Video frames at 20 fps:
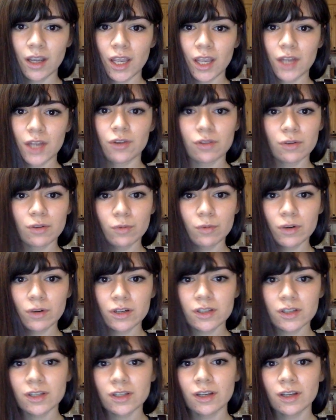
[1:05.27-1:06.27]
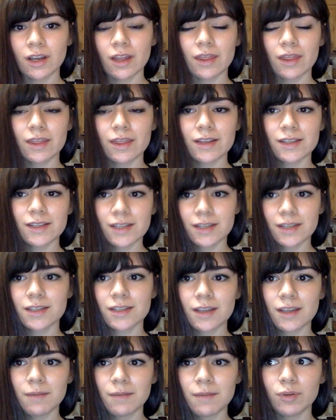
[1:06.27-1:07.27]
In other words, the
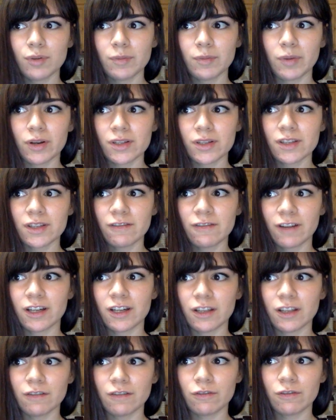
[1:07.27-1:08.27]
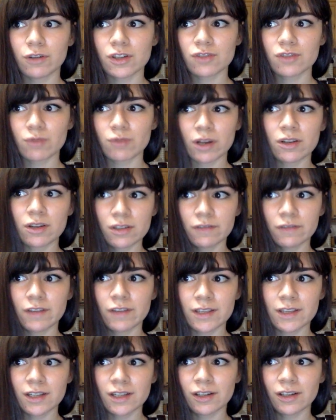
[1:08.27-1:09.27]
system prepares the body for strenuous
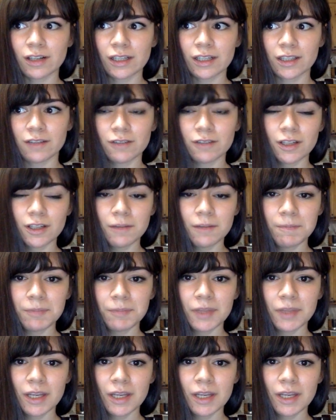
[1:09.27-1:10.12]
physical activity.